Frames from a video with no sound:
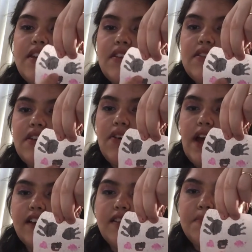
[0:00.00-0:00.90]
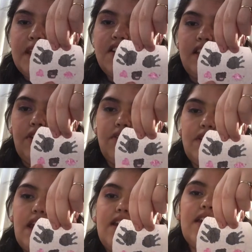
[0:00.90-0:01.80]
so I can make a little
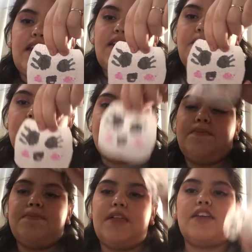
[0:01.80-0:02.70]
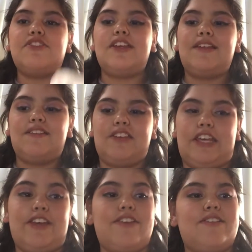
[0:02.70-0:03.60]
tongue and fleshy
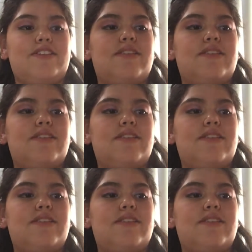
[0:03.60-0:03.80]
cheeks.